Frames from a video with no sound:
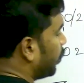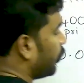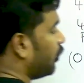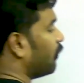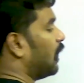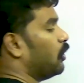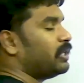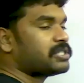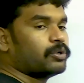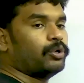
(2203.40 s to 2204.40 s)
per unit value
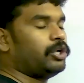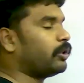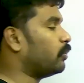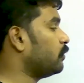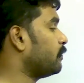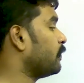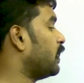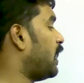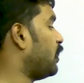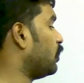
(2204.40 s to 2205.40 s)
is known to you
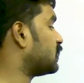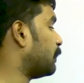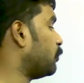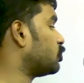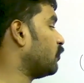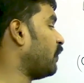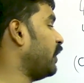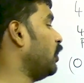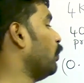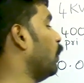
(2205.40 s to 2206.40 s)
and you are supposed to
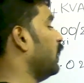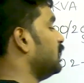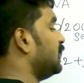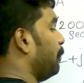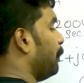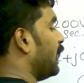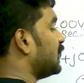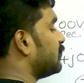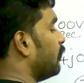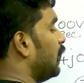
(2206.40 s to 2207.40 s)
find out what is the
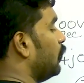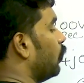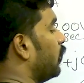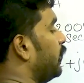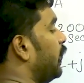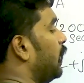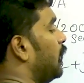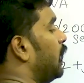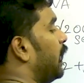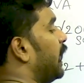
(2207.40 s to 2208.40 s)
base value on the
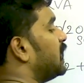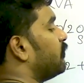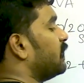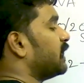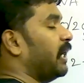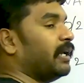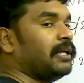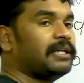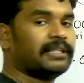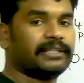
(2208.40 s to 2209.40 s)
HV side.
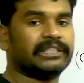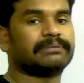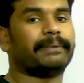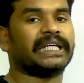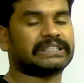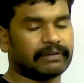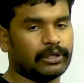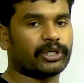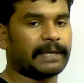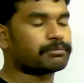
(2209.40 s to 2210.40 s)
This base
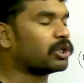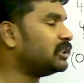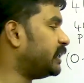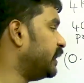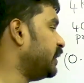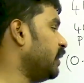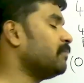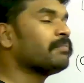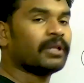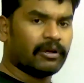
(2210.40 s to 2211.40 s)
value keeps on changing
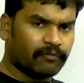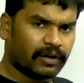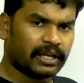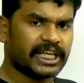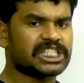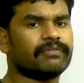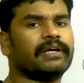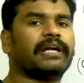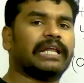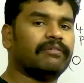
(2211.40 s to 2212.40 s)
for
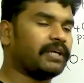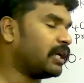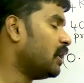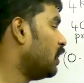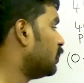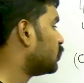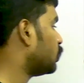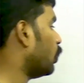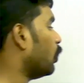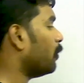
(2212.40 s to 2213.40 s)
HV and LV.
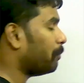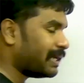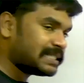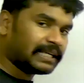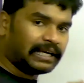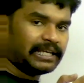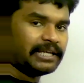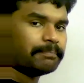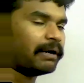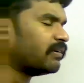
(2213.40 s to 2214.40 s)
So
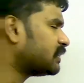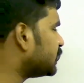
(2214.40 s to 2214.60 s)
basically in power